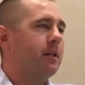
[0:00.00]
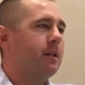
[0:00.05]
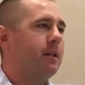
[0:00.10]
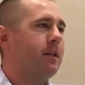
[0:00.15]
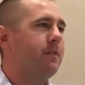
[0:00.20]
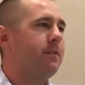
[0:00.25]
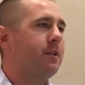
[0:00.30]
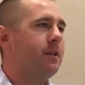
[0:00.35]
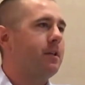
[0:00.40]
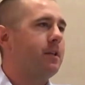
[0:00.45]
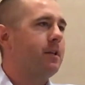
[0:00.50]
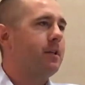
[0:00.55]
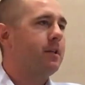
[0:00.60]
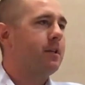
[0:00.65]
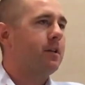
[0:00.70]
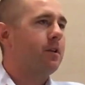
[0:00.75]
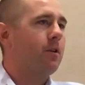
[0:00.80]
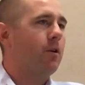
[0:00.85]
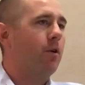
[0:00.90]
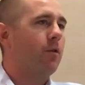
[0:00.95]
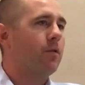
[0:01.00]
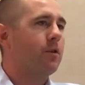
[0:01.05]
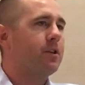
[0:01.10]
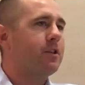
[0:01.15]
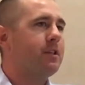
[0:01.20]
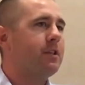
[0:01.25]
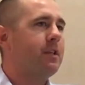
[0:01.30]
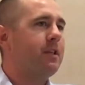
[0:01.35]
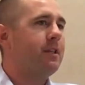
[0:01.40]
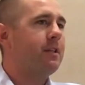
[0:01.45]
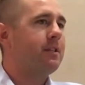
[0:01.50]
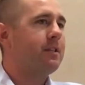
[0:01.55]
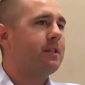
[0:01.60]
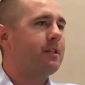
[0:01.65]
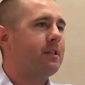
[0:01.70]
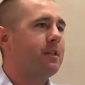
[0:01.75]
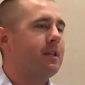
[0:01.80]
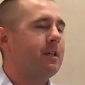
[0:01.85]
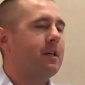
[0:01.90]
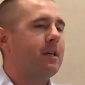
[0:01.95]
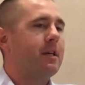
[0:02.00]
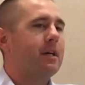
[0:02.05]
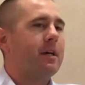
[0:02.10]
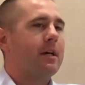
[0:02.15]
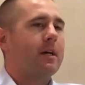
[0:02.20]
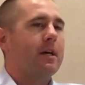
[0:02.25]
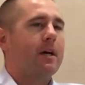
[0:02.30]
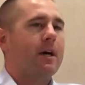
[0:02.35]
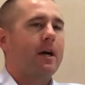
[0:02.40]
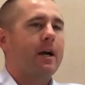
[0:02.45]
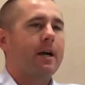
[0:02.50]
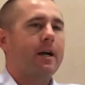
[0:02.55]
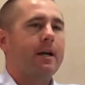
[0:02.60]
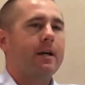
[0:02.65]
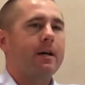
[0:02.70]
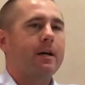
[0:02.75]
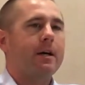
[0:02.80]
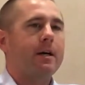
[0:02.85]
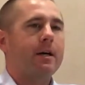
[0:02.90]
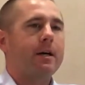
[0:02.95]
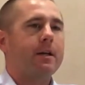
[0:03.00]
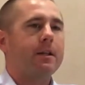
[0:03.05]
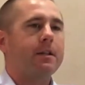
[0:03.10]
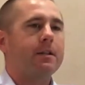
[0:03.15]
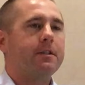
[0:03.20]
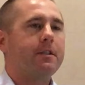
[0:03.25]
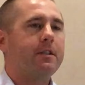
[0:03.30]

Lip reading: leaving overseas, the